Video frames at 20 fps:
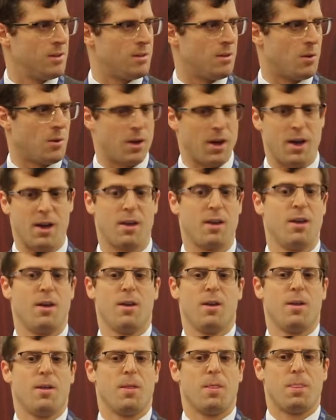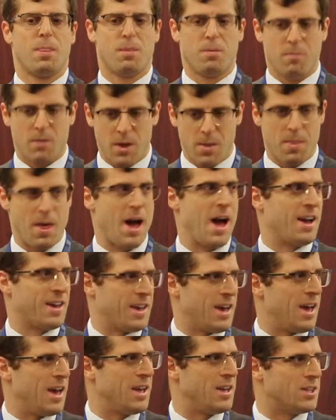Okay? In
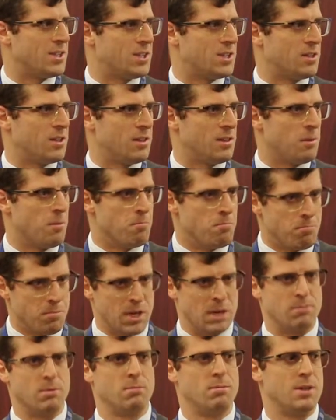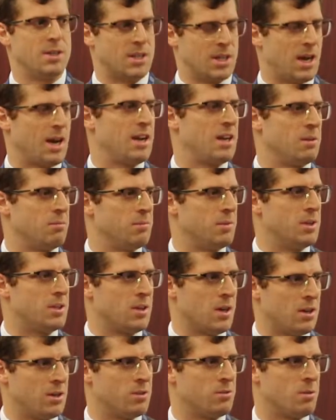that case, the minimum
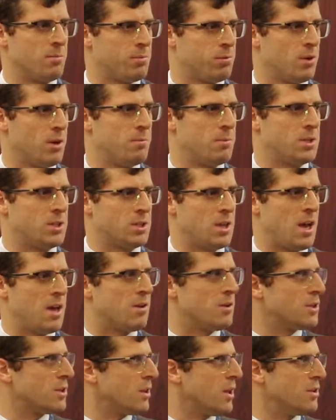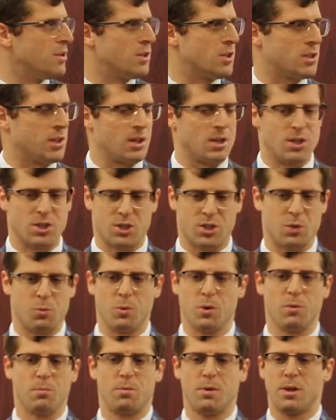entitlement under employment standards
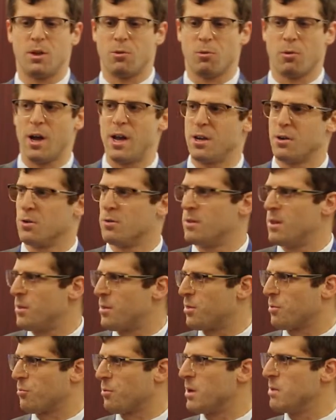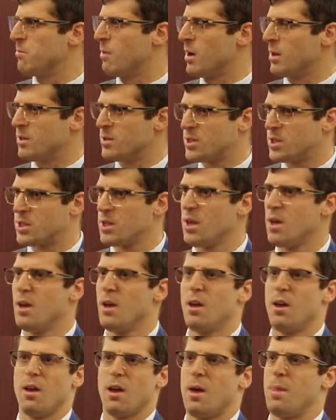legislation will be greater than 3 months.
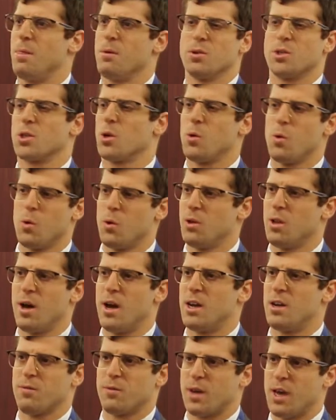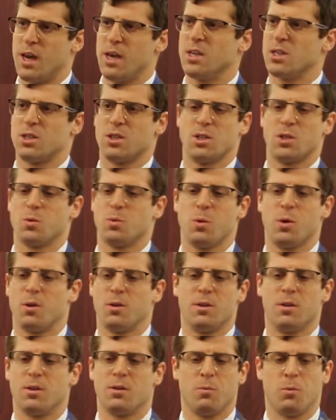And there's a whole line of cases
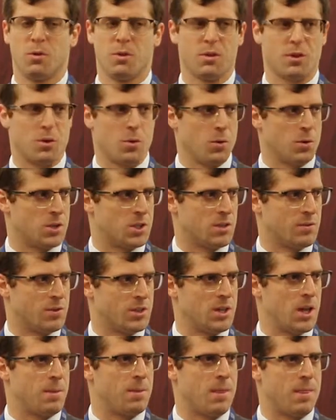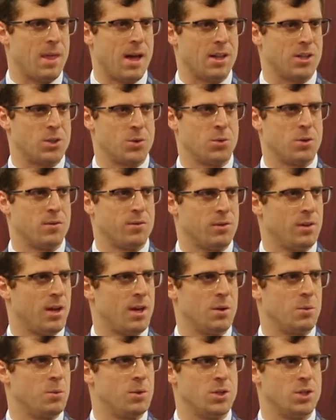where the courts have said that sort of
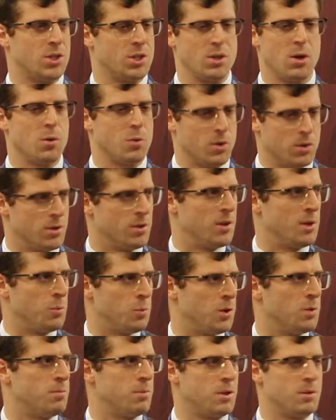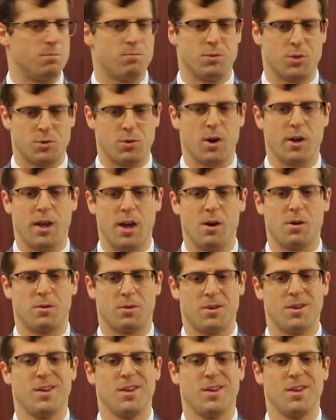language is no good and will be struck out.